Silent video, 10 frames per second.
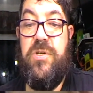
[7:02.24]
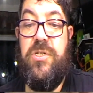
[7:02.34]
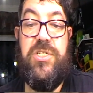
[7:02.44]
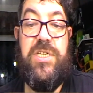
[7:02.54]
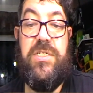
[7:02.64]
when
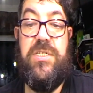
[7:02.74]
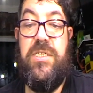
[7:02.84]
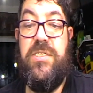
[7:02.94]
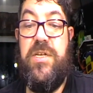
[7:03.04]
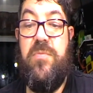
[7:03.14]
you're
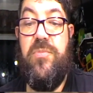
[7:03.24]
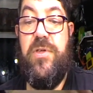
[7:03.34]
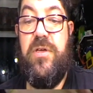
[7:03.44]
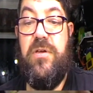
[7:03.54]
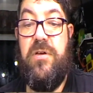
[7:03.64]
testing
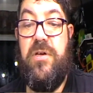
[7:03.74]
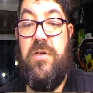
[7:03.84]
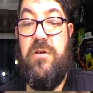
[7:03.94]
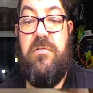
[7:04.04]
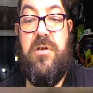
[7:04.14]
something
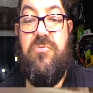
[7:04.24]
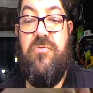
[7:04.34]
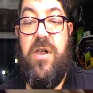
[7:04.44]
uh, and